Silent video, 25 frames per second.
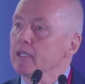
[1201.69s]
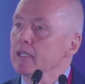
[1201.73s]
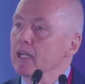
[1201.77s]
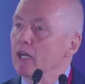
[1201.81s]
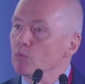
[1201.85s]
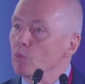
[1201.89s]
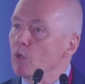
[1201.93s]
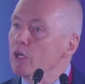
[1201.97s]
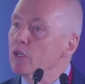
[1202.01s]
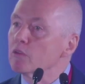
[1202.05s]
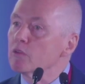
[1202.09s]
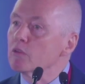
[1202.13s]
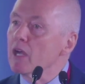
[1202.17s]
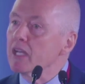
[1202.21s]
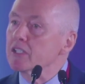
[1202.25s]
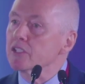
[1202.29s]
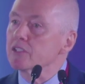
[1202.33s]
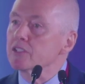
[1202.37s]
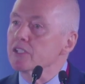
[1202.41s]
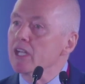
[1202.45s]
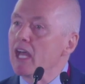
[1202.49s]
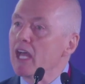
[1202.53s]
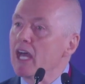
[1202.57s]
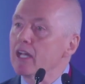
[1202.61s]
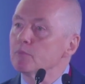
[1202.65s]
And we're
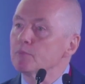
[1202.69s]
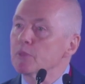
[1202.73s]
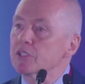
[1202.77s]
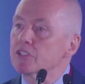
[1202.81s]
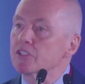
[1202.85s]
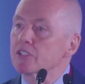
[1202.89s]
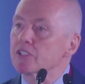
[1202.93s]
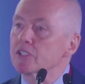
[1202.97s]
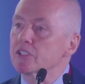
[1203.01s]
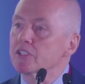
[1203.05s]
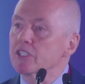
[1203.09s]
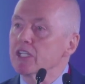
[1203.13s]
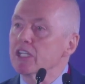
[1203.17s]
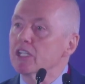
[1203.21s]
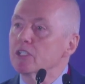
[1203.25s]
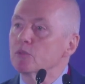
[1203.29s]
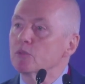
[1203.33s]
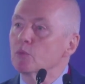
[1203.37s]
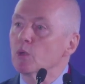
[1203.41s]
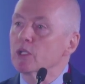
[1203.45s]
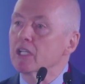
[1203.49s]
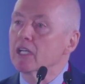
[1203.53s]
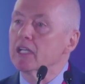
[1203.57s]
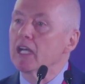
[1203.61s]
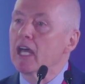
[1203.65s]
ready to help it succeed
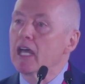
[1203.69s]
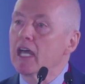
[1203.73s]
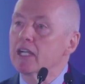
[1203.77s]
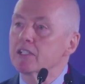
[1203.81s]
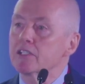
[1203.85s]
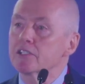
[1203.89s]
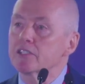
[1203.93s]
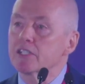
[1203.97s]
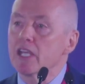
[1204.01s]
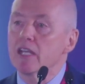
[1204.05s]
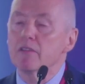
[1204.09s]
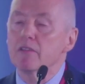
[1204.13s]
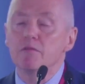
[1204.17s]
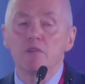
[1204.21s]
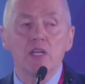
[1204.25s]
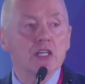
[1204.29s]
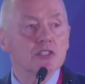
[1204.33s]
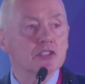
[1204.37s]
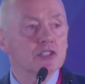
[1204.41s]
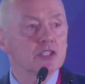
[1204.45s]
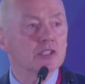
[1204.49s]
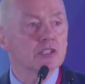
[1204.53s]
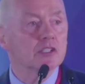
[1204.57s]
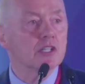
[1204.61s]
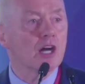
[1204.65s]
with IATA's
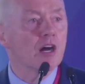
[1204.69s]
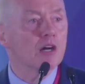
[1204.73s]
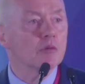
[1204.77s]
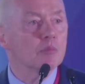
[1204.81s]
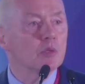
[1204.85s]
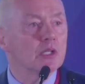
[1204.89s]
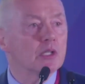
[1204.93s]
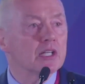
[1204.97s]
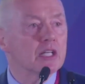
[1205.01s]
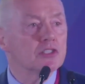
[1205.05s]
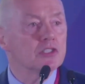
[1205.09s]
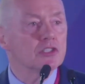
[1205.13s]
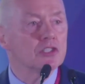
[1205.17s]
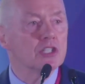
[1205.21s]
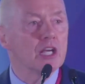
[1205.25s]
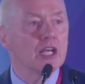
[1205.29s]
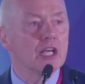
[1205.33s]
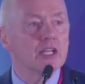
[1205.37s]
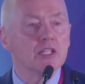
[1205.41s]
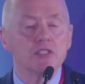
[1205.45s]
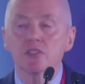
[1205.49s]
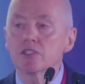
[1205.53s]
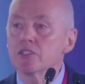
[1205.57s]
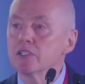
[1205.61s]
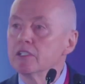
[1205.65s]
aviation carbon
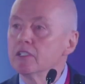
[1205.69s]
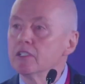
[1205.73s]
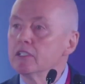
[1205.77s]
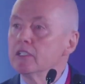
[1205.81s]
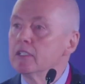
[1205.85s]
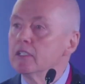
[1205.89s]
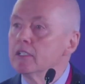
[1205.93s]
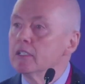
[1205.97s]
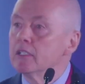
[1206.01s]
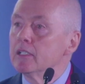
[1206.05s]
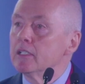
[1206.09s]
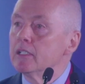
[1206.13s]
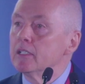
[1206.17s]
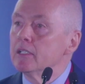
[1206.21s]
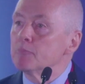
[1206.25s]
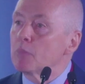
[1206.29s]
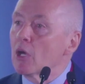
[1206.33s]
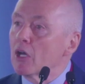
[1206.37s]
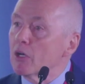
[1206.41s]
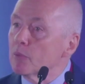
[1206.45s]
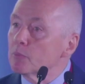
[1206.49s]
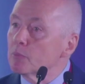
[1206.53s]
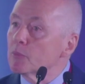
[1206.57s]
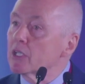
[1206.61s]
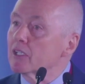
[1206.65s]
exchange,
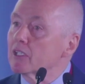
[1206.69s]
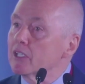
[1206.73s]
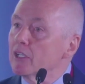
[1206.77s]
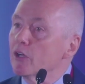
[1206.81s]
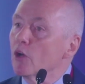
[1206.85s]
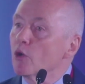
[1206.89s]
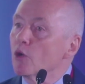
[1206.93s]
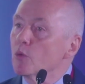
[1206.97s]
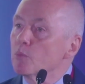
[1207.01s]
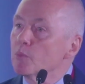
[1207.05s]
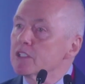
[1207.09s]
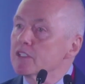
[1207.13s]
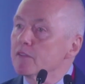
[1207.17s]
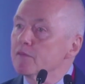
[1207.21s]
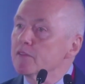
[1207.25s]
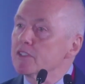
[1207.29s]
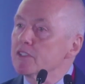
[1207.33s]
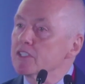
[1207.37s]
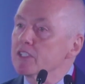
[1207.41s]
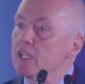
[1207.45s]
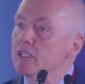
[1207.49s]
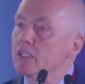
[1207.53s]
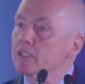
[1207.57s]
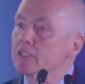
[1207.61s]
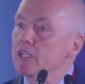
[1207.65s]
permanently open to
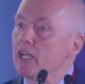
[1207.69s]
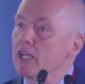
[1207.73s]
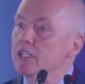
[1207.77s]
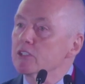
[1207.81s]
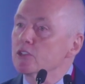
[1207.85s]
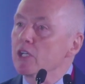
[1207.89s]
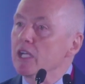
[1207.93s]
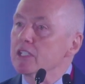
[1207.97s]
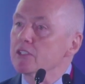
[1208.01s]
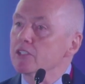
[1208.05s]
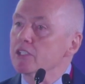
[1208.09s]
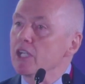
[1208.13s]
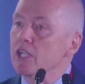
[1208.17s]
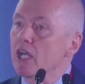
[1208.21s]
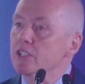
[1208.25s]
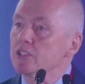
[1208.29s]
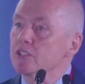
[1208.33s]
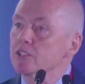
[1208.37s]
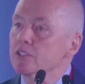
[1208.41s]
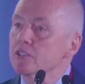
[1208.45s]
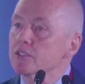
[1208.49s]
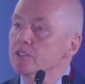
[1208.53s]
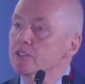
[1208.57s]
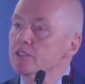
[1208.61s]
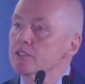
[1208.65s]
facilitate
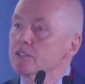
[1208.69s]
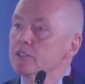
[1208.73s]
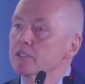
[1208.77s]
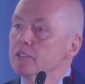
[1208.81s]
transactions.